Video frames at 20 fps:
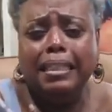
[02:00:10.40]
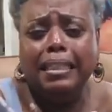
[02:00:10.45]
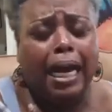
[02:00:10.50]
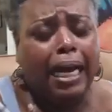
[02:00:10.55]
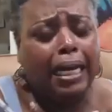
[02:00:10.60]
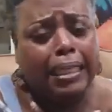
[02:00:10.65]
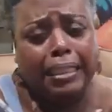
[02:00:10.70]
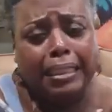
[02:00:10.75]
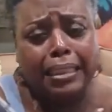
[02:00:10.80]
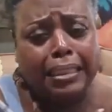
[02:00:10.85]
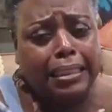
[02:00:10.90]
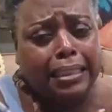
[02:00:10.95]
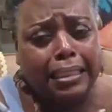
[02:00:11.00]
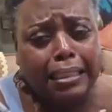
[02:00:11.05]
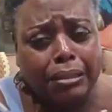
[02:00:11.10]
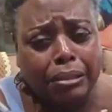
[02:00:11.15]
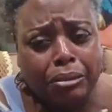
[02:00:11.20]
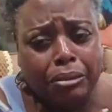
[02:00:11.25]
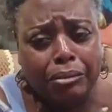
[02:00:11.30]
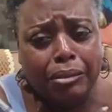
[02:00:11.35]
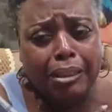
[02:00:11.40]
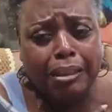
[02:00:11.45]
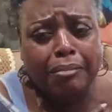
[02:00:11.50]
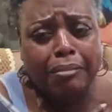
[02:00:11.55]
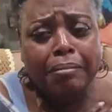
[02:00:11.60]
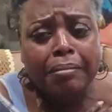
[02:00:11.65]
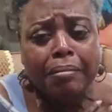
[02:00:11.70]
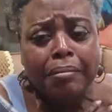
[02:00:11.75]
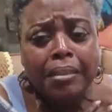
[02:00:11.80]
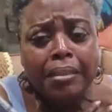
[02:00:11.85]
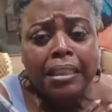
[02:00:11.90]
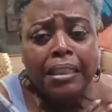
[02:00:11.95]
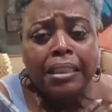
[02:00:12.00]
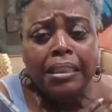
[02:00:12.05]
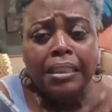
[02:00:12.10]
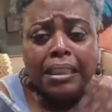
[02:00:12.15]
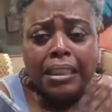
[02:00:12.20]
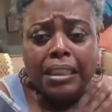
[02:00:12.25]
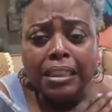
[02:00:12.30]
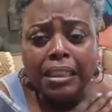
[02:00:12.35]
I couldn't do it.
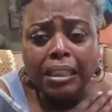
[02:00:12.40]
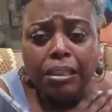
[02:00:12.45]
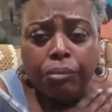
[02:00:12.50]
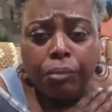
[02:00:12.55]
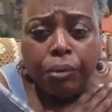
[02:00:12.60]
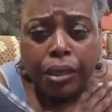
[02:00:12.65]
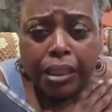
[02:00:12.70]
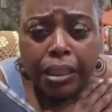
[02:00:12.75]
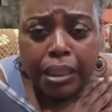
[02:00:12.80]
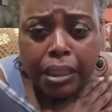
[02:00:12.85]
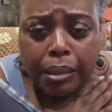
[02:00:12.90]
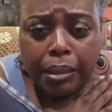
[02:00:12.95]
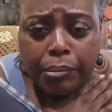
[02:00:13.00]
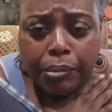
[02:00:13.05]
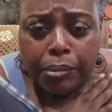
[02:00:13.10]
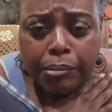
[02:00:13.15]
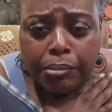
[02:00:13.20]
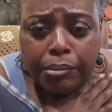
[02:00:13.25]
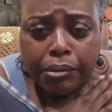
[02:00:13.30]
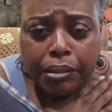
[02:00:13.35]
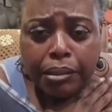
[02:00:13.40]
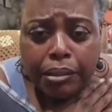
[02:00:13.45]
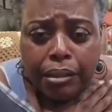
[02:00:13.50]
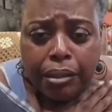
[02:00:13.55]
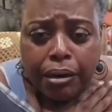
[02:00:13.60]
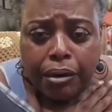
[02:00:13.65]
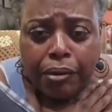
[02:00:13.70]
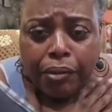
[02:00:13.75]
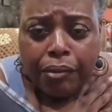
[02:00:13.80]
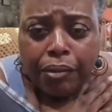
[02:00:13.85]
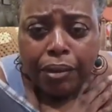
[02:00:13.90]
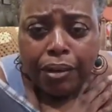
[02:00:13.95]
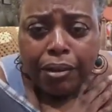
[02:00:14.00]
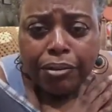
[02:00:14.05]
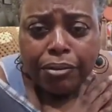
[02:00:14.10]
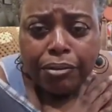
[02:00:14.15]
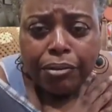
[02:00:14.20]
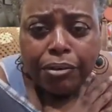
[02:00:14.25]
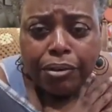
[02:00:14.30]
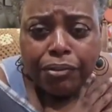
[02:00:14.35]
The city water company put it on their
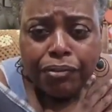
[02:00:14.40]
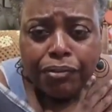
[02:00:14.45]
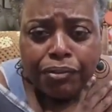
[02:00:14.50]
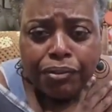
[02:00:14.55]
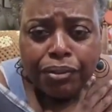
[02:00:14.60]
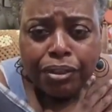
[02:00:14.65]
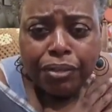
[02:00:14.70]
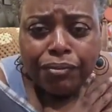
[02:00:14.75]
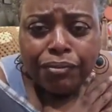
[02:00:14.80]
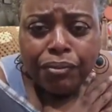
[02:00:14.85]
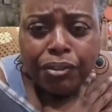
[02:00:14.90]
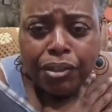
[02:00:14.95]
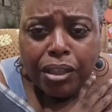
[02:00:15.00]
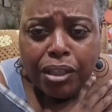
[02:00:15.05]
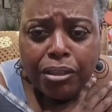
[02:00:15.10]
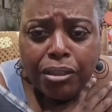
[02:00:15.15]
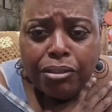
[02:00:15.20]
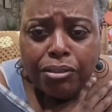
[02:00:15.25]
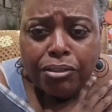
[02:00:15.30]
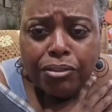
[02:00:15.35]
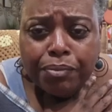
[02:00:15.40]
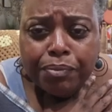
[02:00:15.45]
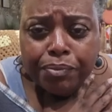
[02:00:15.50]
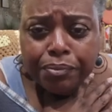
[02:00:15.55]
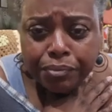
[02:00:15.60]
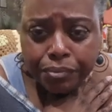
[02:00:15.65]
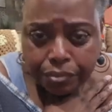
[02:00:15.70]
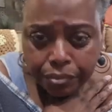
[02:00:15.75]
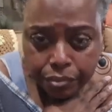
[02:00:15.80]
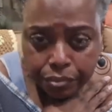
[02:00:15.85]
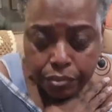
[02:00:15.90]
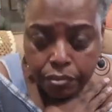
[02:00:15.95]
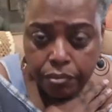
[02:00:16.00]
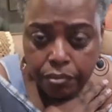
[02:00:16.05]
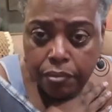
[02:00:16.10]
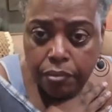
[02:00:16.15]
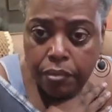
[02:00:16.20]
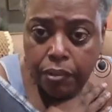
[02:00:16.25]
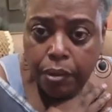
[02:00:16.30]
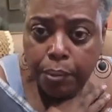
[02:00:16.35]
door for foreclosure.
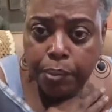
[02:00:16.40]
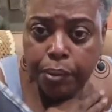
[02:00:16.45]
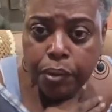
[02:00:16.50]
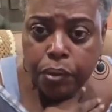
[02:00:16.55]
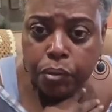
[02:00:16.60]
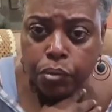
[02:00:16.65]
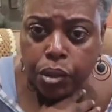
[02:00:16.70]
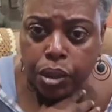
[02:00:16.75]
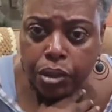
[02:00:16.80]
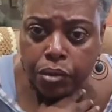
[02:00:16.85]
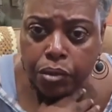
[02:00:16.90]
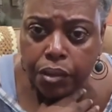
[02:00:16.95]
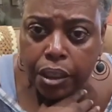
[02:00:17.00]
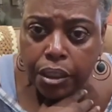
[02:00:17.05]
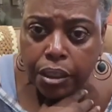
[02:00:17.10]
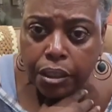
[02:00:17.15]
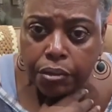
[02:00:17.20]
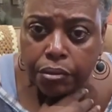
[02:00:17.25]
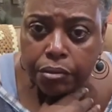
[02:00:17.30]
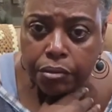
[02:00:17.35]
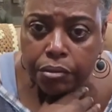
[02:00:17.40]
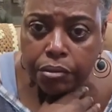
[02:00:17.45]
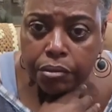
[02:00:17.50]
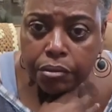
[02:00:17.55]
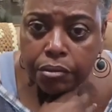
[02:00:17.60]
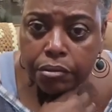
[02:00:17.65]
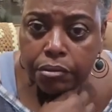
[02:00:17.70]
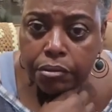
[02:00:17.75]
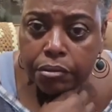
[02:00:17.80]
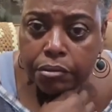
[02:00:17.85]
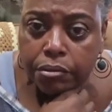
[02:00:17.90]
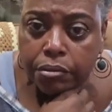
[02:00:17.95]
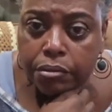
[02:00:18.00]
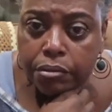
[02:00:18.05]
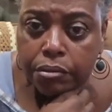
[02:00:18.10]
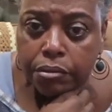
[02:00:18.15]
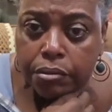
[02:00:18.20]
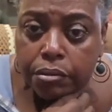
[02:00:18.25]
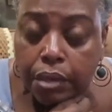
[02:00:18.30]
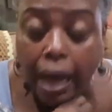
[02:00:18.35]
Put what on their door?
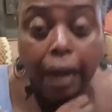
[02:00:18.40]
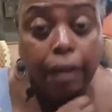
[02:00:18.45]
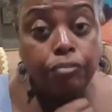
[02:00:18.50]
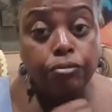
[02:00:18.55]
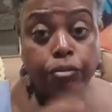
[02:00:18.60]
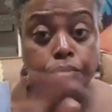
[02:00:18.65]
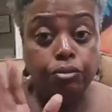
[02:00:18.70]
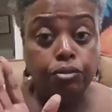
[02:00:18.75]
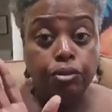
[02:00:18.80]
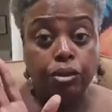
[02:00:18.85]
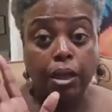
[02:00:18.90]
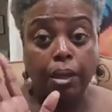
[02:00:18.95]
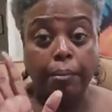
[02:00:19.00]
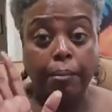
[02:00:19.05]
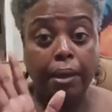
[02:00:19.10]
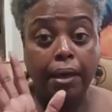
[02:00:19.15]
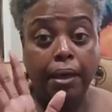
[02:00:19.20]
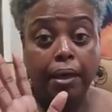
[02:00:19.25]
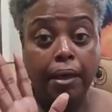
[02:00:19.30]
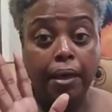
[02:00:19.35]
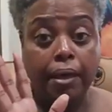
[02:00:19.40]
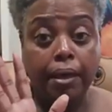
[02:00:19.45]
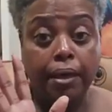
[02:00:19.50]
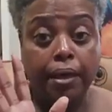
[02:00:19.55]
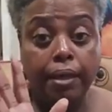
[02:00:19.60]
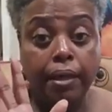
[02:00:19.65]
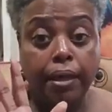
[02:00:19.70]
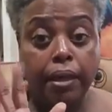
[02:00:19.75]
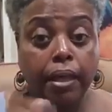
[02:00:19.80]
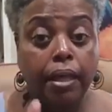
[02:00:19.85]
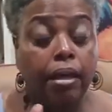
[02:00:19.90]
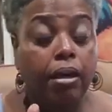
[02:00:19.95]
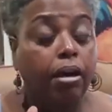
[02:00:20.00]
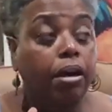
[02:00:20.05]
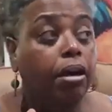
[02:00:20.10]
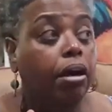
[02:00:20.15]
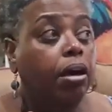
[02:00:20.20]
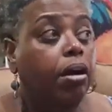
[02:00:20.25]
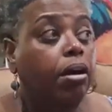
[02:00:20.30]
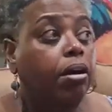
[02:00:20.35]
I don't know what you're talking
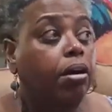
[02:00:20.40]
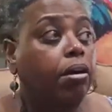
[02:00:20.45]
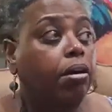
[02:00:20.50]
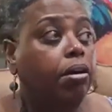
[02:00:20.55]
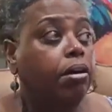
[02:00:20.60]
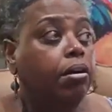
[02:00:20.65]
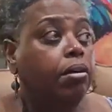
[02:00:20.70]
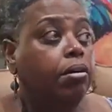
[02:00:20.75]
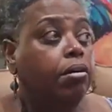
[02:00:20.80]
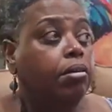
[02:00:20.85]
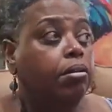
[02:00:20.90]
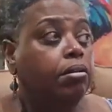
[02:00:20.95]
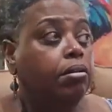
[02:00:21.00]
about.